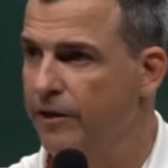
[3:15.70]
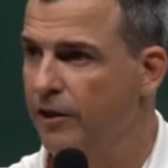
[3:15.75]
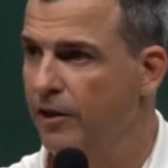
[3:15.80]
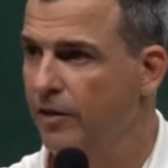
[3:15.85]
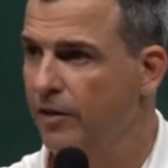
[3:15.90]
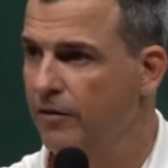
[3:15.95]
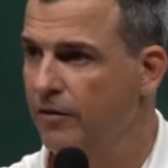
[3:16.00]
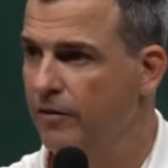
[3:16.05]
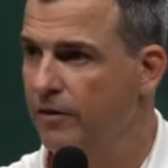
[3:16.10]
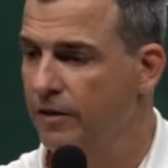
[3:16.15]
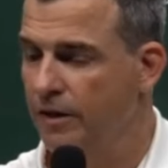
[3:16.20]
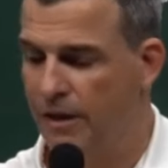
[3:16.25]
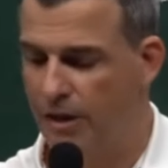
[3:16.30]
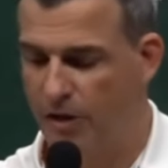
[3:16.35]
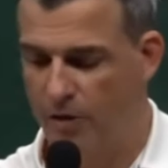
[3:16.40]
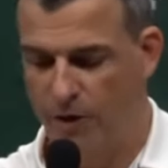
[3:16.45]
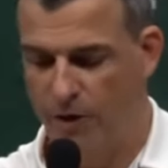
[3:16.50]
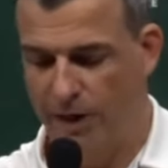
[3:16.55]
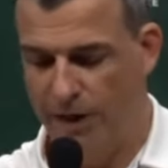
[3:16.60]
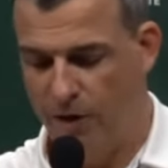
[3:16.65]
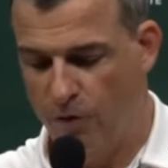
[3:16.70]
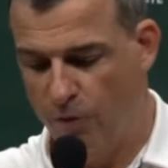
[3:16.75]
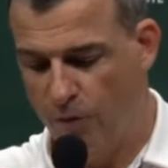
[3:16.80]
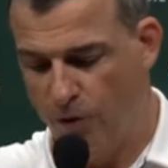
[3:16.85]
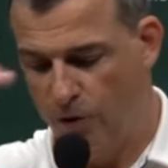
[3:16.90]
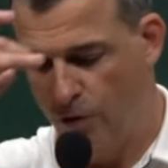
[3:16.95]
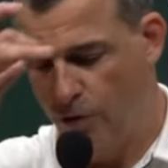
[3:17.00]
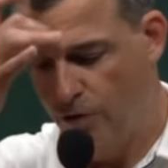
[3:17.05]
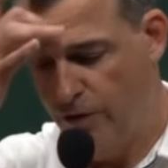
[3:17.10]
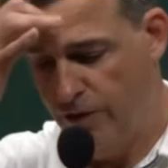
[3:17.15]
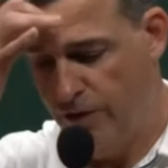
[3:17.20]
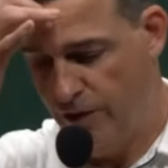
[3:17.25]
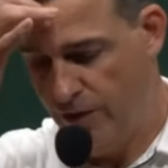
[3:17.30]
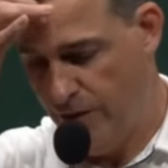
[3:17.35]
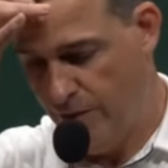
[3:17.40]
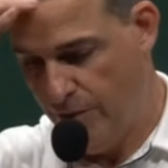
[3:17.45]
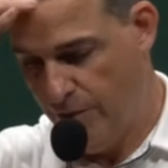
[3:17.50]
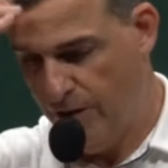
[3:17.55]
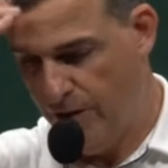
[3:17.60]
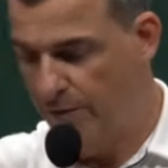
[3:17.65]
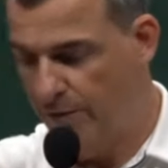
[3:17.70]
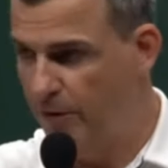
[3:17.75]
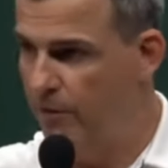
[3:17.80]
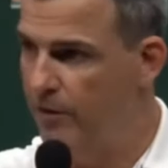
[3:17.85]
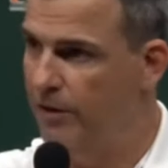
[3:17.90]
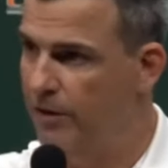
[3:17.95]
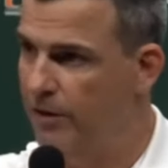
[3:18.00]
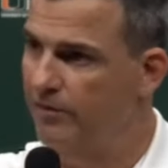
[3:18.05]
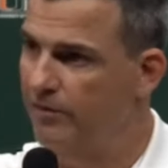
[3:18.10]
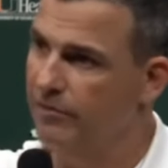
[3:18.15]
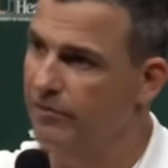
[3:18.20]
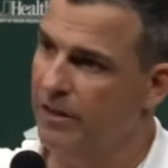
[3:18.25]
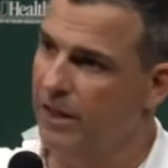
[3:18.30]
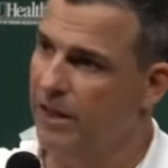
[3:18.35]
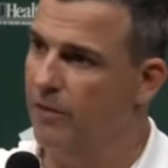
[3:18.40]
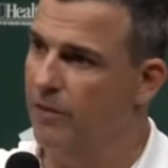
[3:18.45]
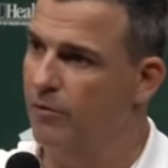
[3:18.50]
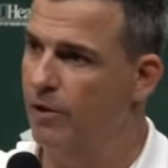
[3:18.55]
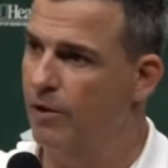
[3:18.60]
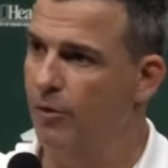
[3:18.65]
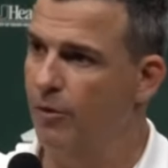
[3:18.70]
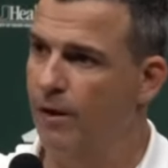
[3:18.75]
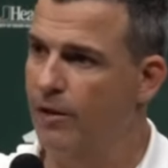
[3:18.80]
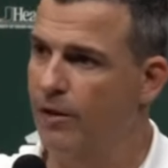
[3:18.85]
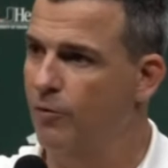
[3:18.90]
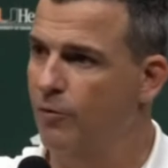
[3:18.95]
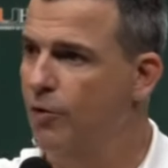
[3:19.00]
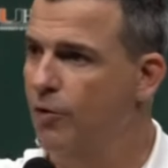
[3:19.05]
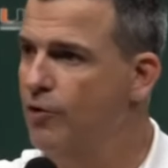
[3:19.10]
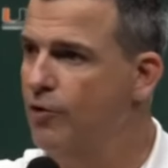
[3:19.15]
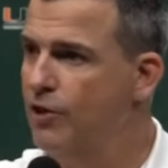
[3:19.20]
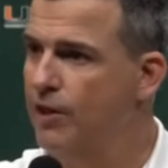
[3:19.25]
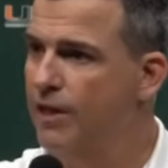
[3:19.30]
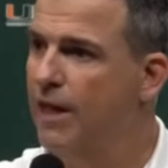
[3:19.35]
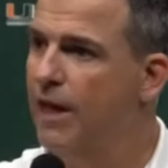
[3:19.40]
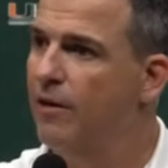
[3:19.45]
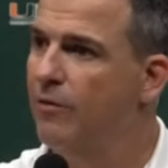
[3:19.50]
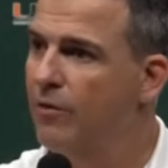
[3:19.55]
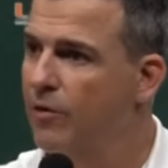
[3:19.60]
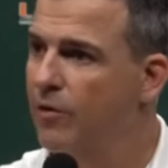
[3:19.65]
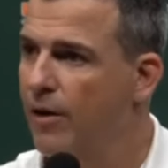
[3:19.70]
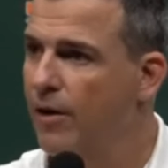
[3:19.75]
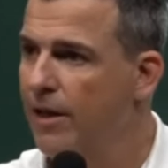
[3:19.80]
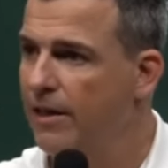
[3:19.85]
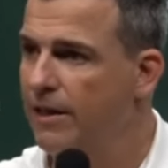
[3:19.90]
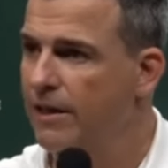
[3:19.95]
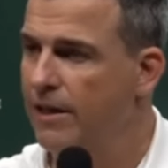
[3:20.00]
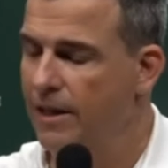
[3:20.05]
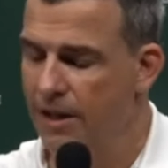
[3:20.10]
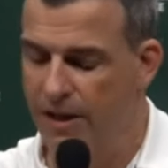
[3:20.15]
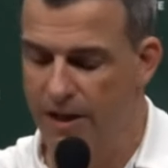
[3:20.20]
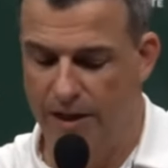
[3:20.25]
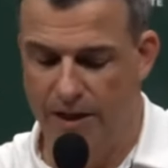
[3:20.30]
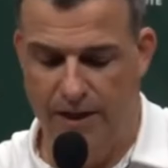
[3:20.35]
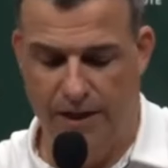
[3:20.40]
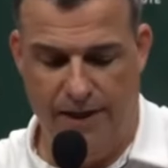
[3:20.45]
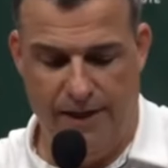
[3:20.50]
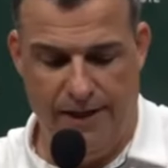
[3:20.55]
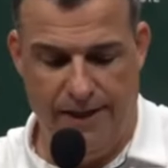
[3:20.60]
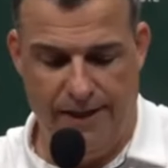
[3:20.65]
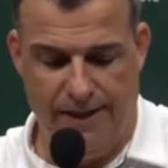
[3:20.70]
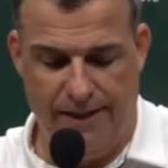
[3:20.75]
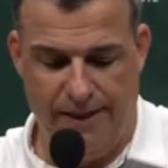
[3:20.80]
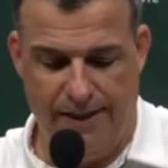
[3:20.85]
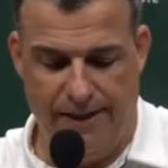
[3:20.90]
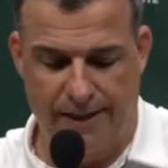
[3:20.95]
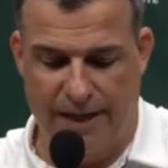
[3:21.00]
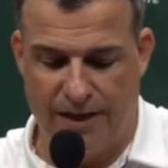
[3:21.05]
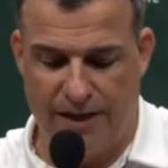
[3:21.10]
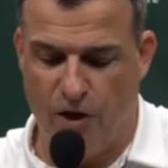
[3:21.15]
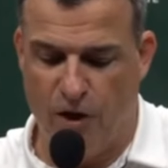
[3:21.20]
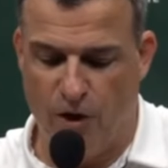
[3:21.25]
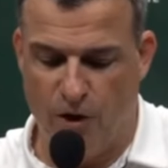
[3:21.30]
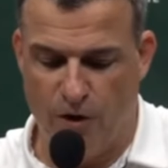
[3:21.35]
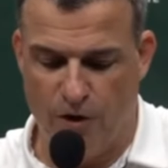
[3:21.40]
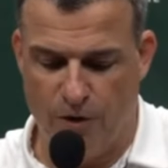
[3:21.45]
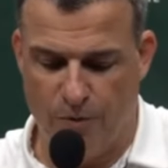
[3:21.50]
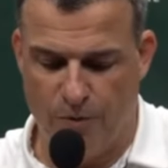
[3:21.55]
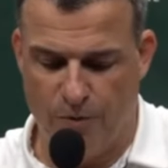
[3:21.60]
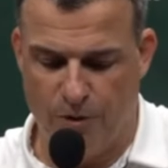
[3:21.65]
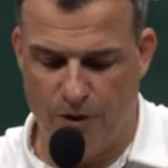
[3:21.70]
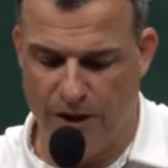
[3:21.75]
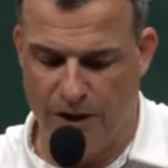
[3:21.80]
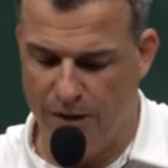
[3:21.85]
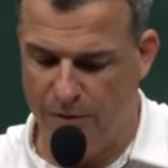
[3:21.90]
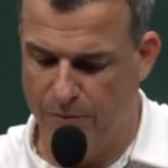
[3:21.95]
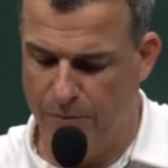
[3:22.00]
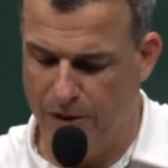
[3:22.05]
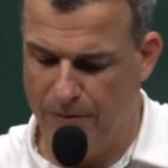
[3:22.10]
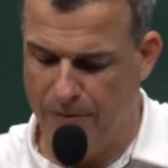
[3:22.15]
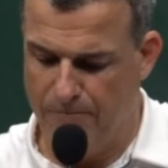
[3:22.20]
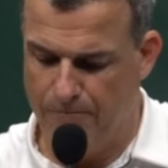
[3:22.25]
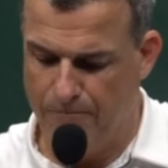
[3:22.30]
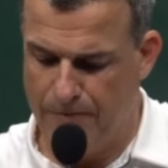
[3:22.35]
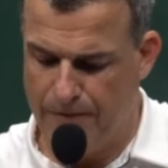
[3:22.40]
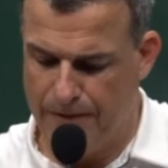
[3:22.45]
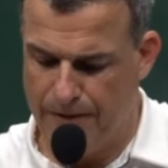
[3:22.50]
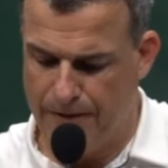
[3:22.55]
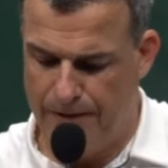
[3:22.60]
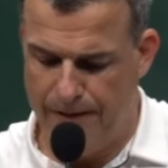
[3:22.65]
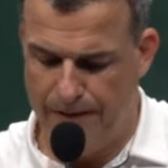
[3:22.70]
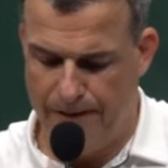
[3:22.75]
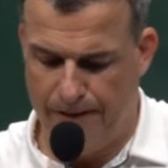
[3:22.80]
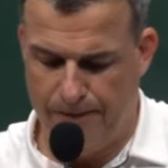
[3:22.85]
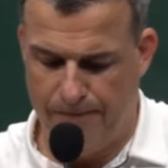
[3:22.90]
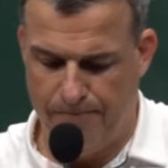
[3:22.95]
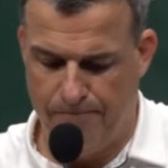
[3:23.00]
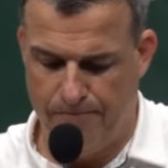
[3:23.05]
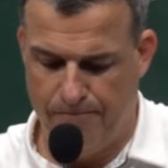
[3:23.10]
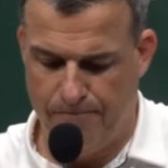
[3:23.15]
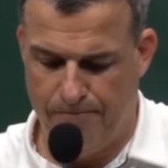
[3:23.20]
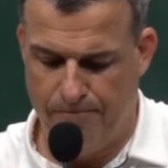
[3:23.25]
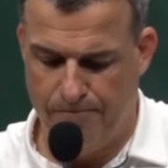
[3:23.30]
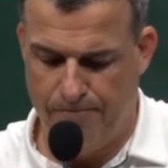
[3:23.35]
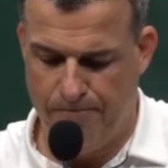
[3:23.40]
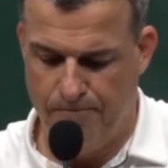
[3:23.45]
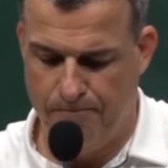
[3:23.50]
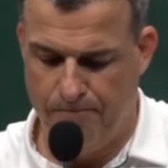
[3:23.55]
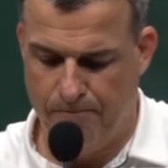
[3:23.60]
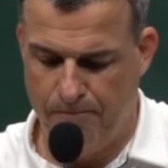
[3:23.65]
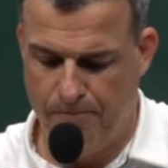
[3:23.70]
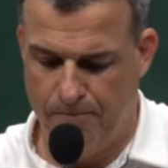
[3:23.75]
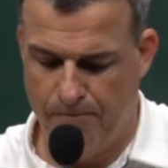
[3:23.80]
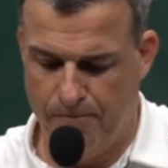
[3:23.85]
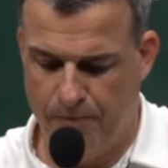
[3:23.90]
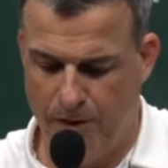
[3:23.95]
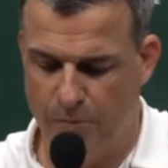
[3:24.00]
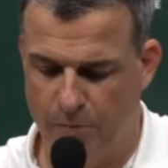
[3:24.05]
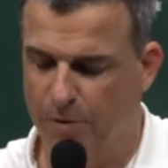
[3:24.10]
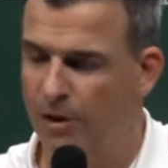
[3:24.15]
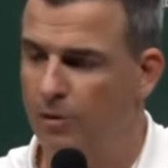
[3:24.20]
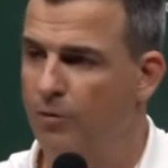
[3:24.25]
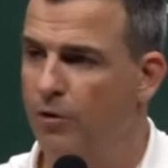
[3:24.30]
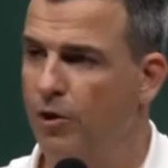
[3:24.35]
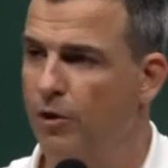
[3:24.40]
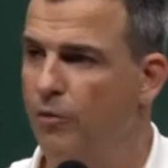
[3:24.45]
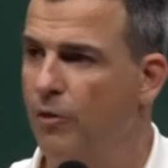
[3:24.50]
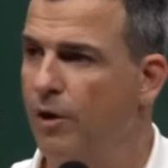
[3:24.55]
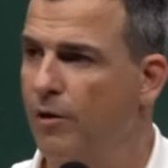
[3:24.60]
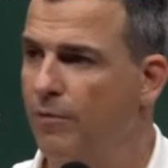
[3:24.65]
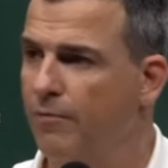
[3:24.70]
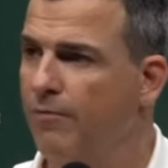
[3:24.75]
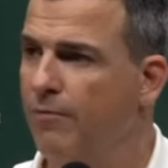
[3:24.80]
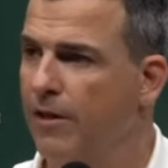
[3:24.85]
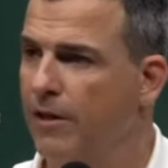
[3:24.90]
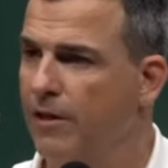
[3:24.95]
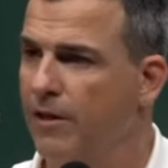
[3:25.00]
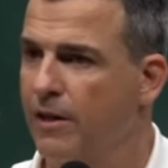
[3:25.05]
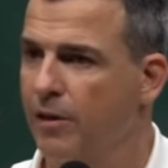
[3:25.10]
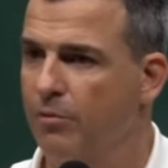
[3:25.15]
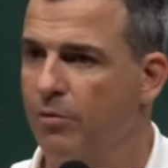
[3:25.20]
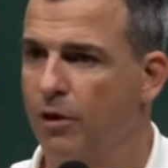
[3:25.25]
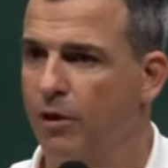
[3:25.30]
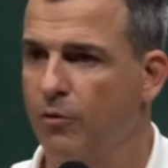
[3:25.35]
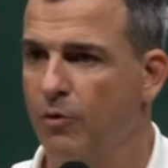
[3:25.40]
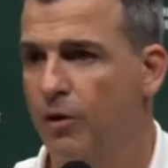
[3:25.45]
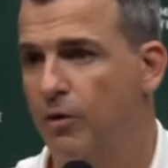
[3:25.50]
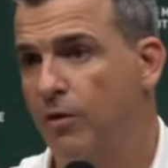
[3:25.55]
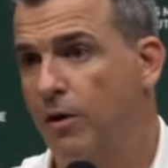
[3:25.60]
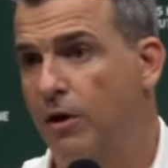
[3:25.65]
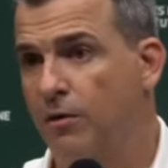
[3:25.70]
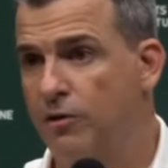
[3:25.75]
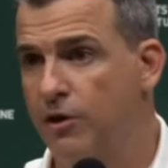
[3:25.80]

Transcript: You know, I know he had the one holding call, but I mean, we kind of ring around the rosy that one, right? Uh, that's hard to protect, but um, he played really well. I thought he played really well.